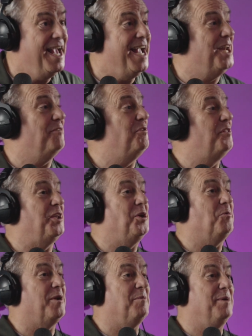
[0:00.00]
and if you think
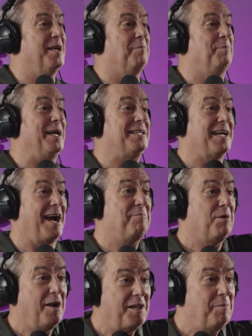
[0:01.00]
you want to be a big time
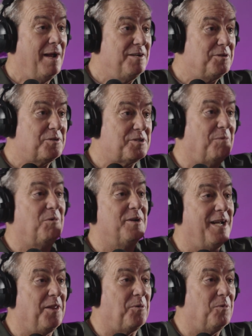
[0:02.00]
product manager somewhere
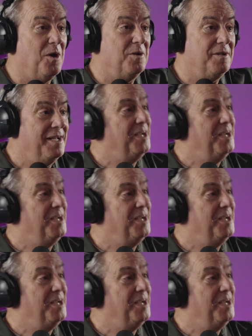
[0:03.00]
down the road,